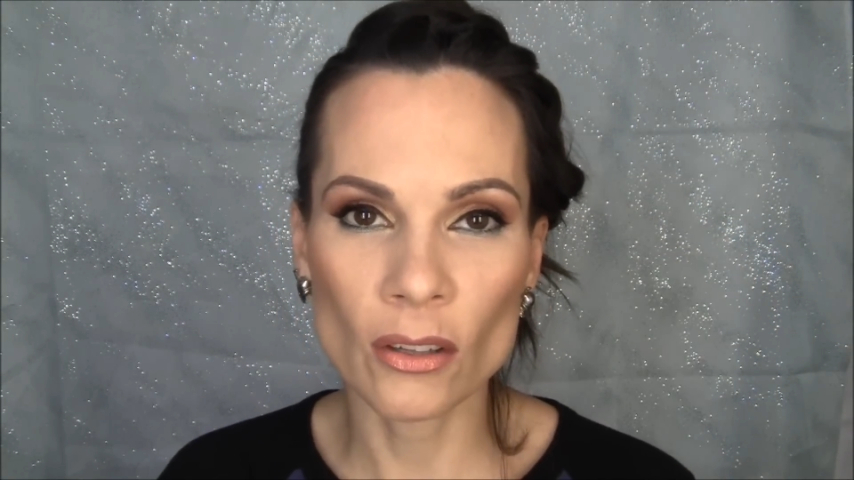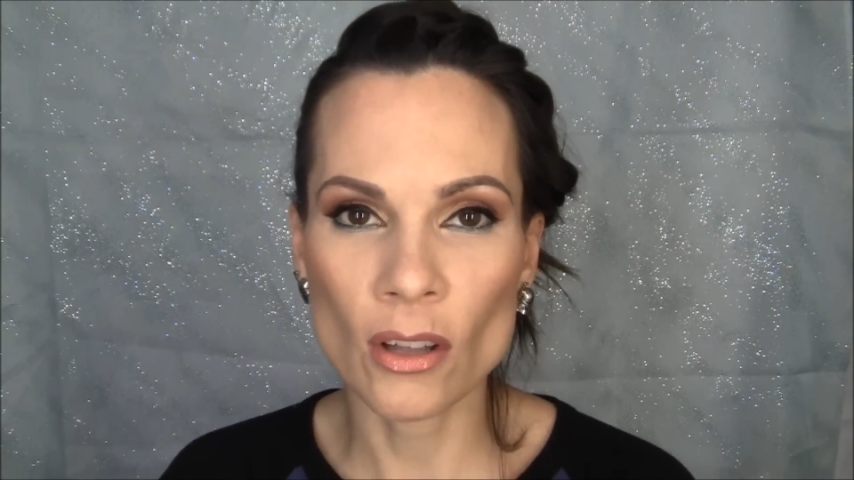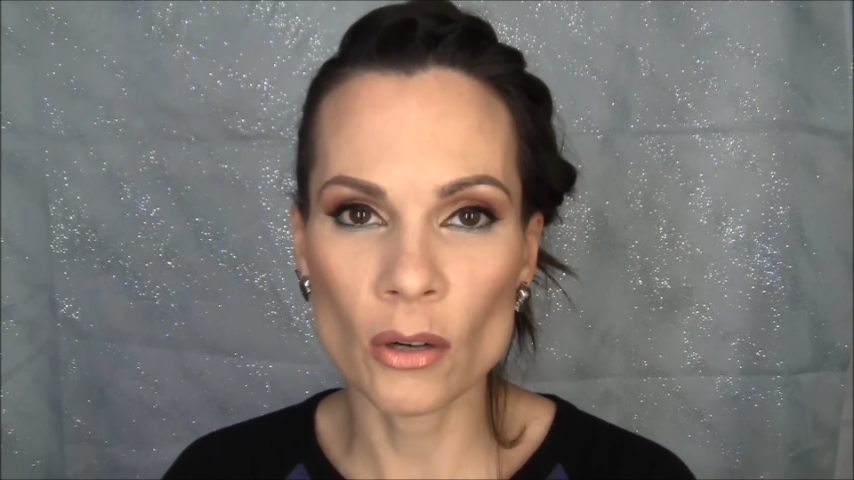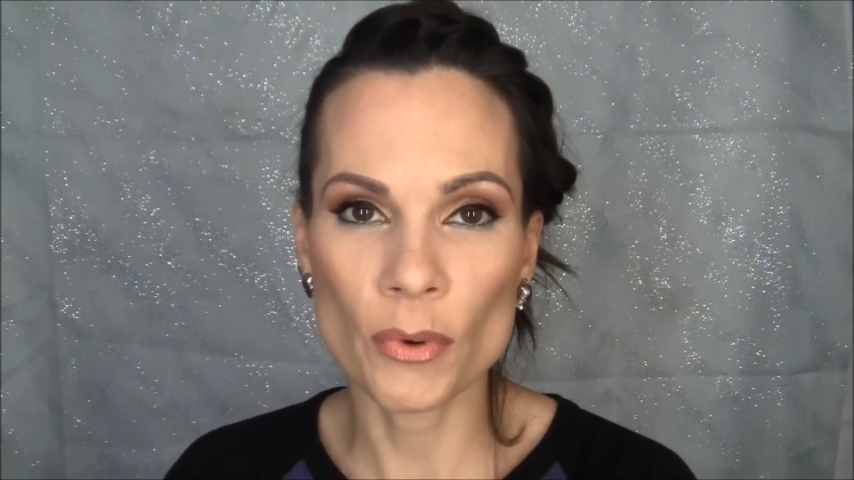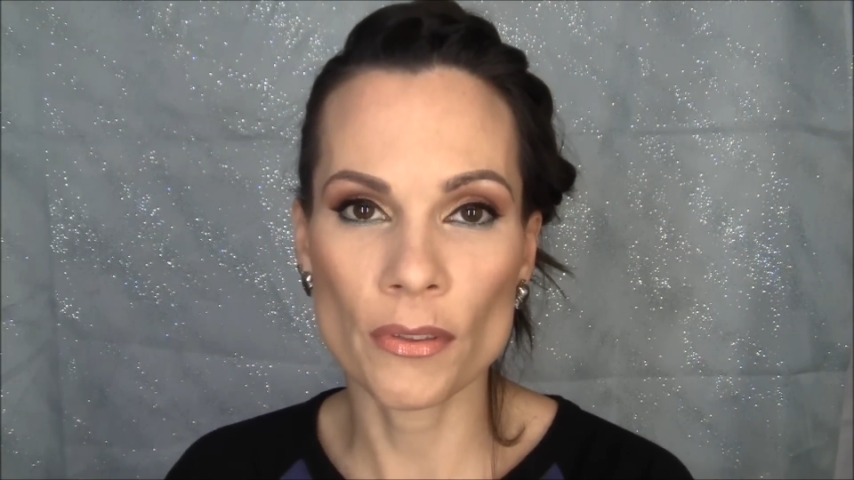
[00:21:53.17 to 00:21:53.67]

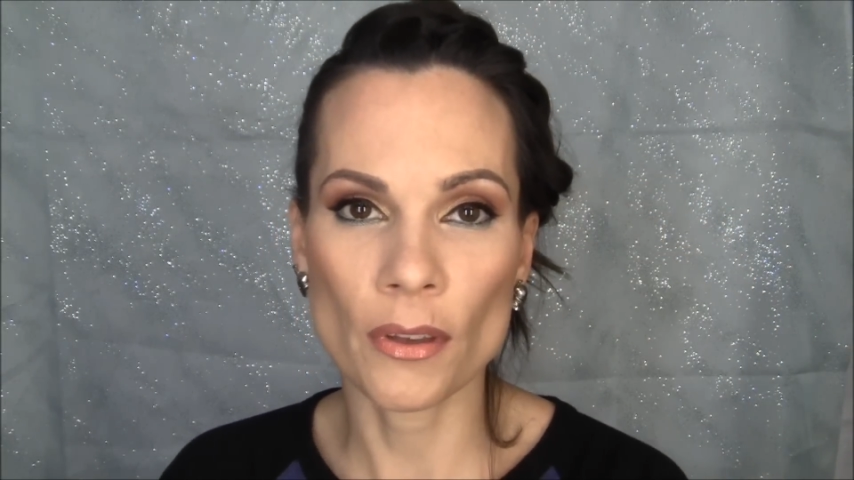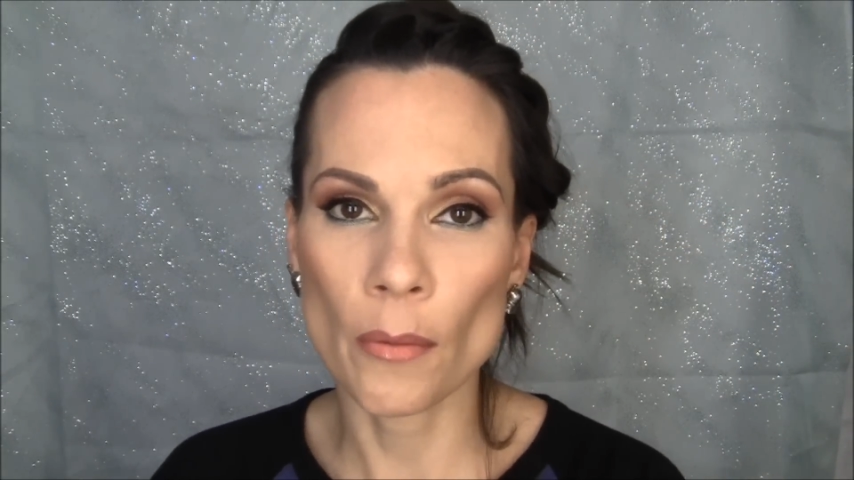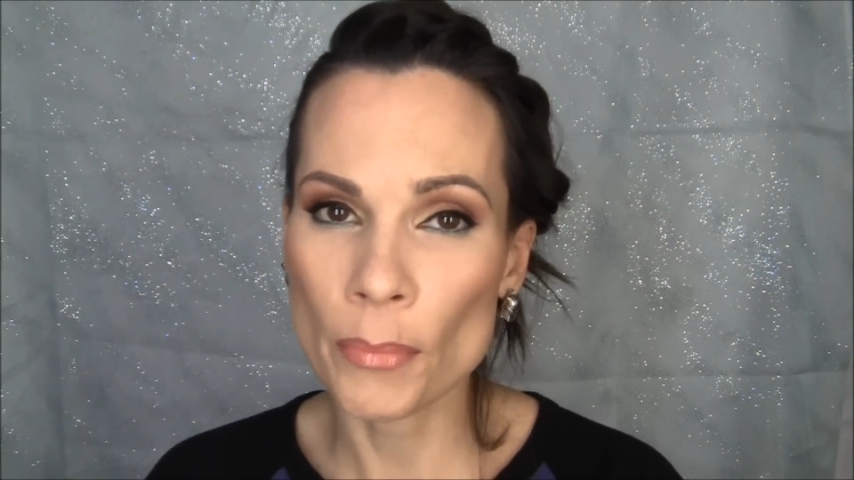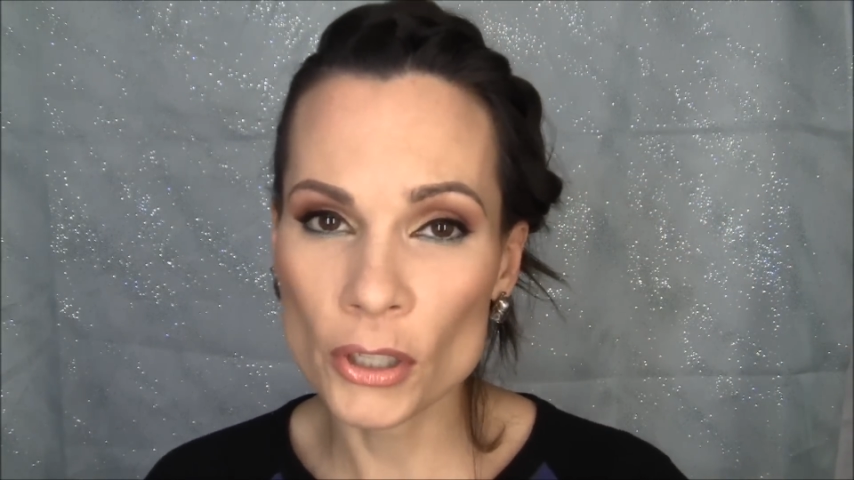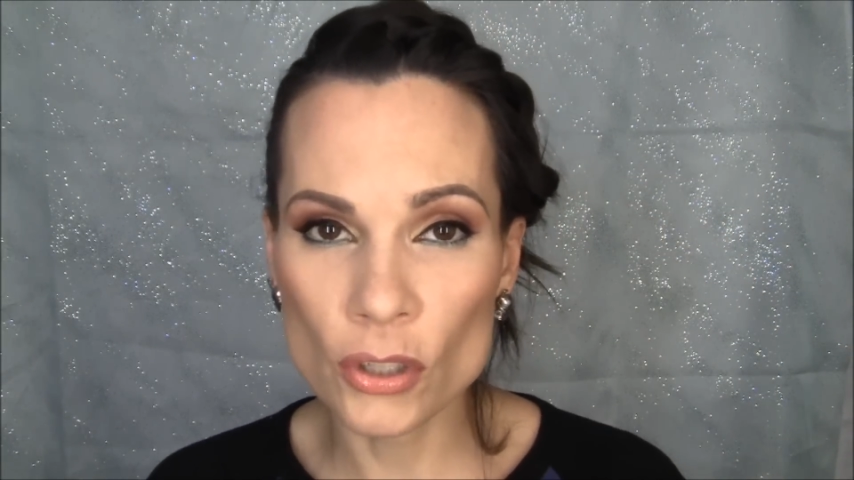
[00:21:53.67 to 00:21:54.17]
along with
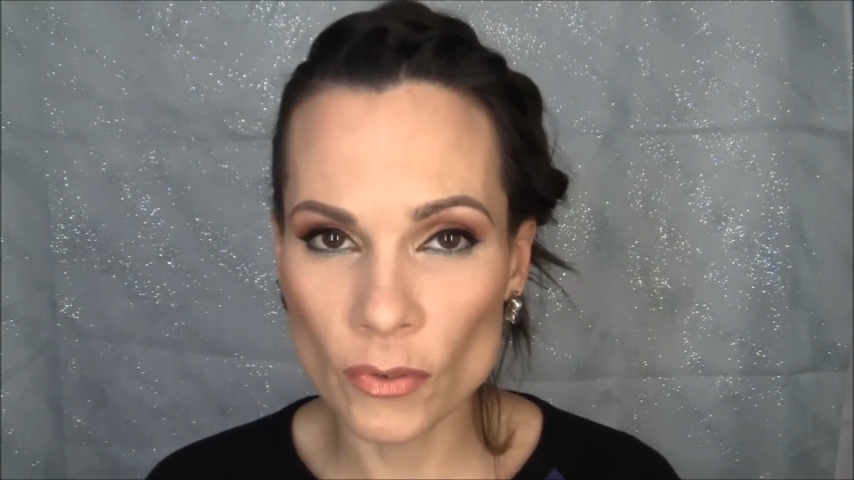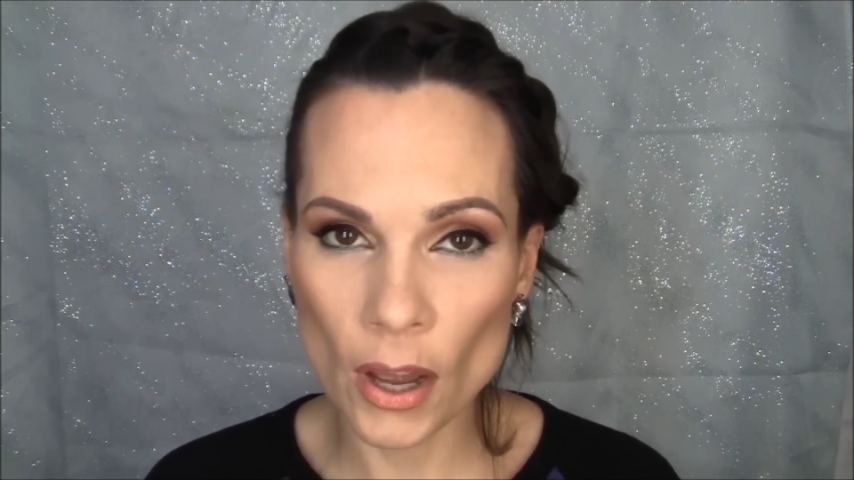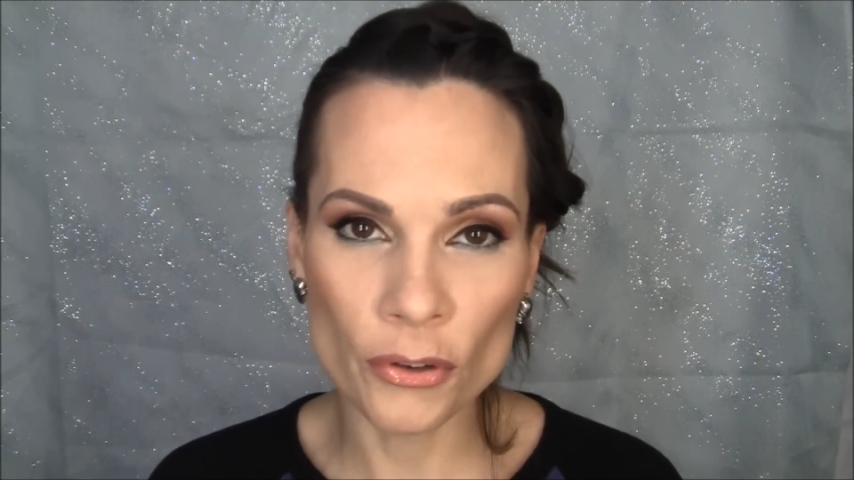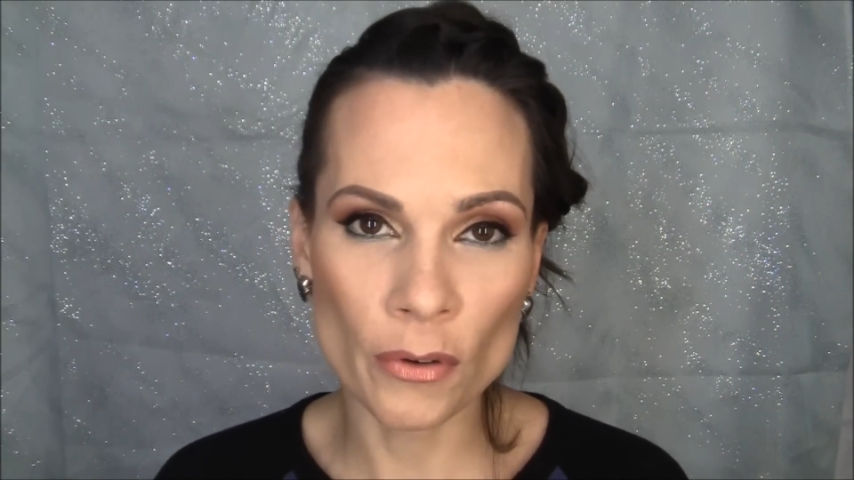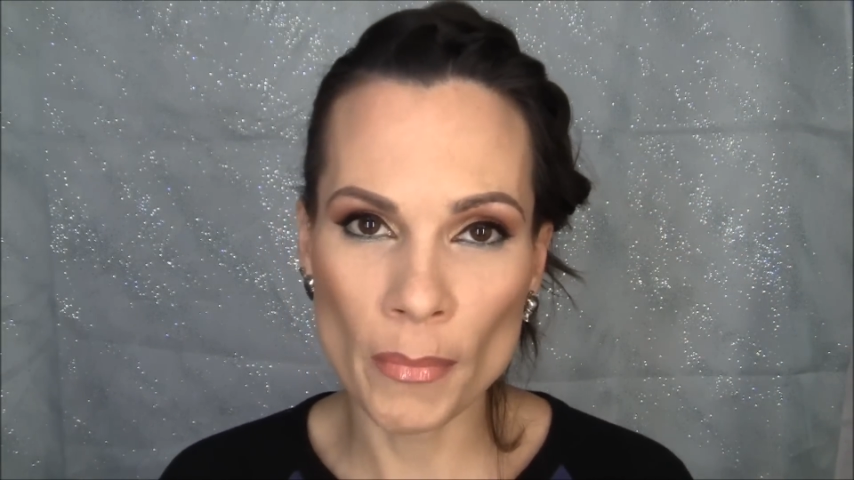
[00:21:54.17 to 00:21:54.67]
a bunch of
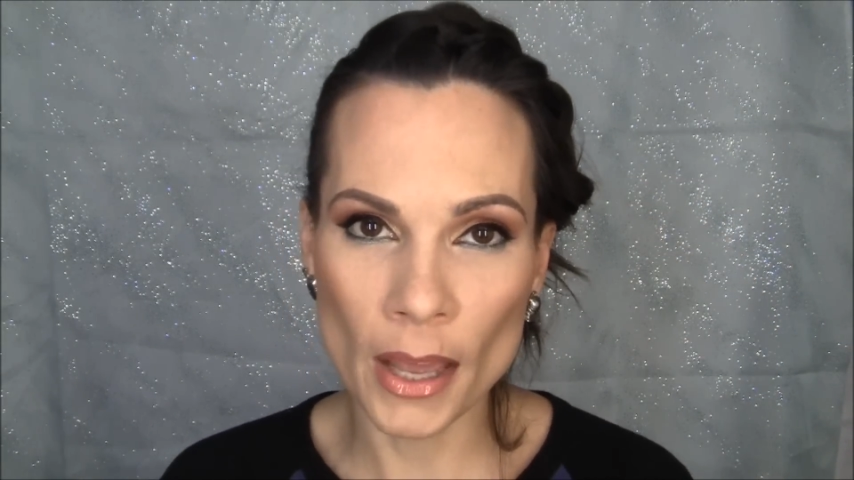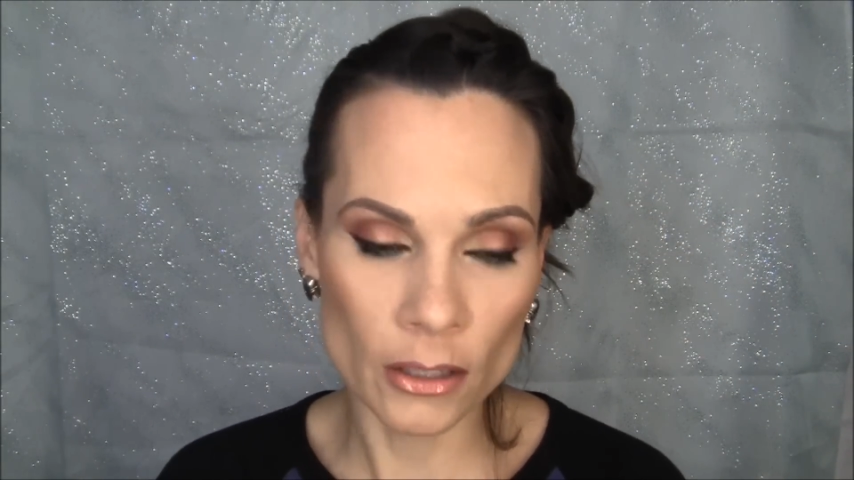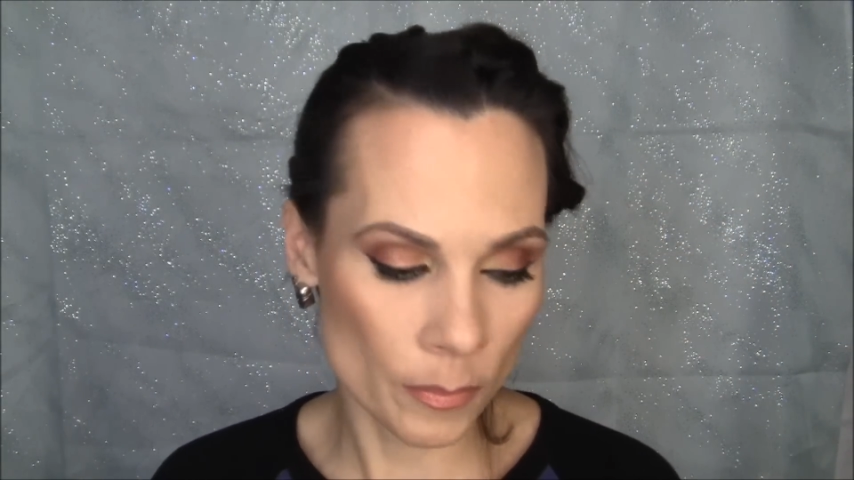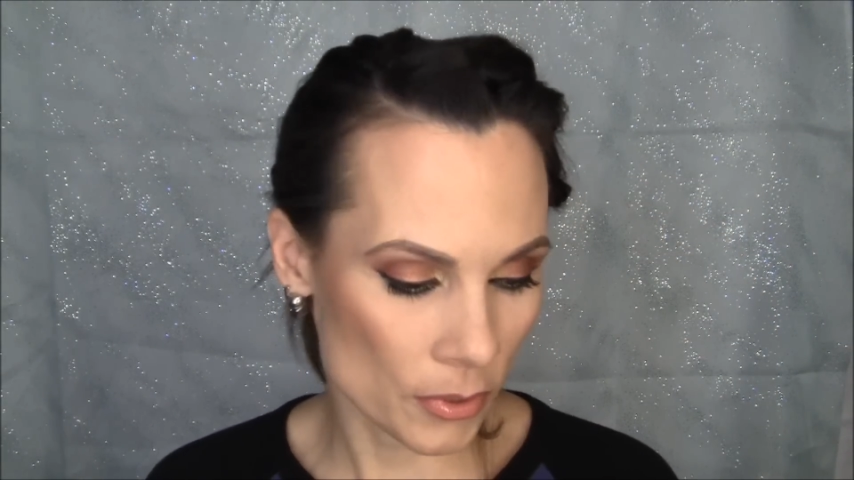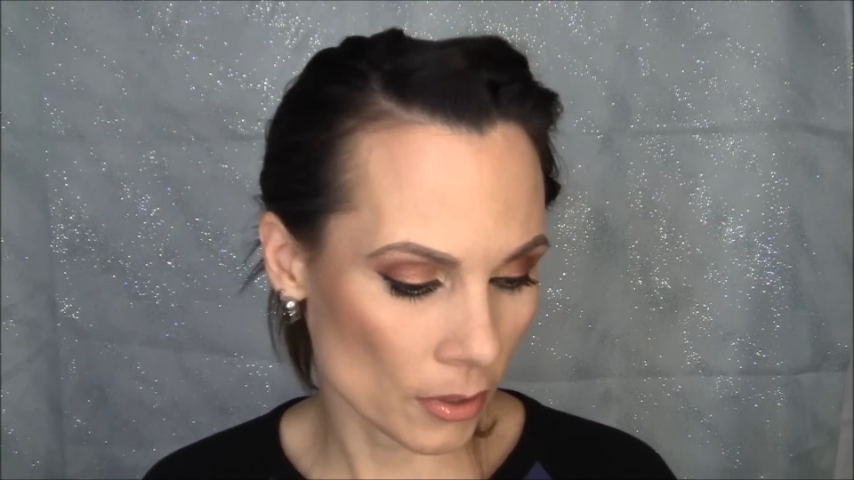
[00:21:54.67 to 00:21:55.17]
other matte
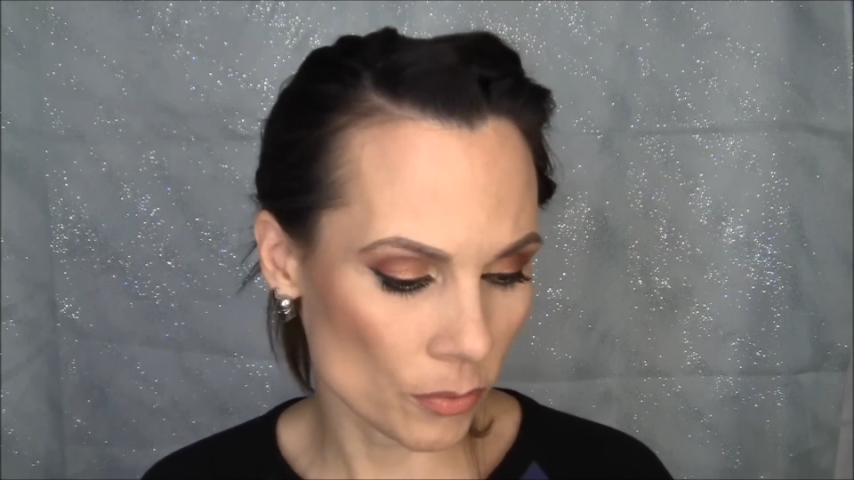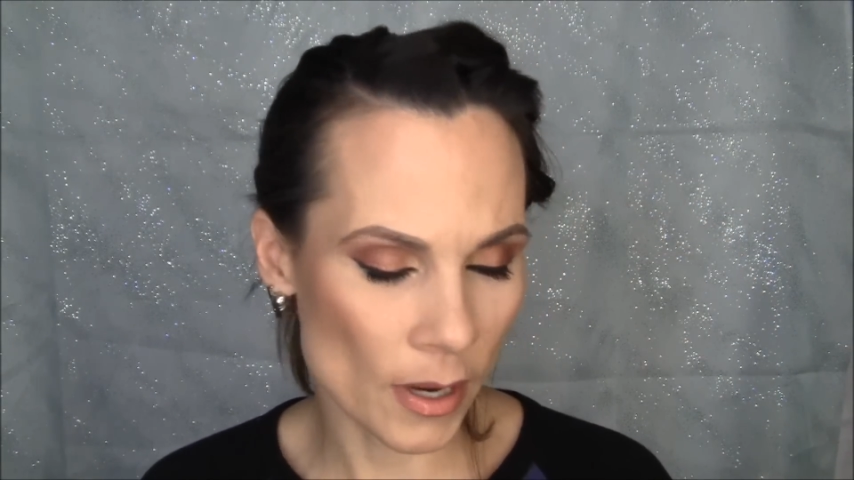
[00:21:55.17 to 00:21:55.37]
lipsticks.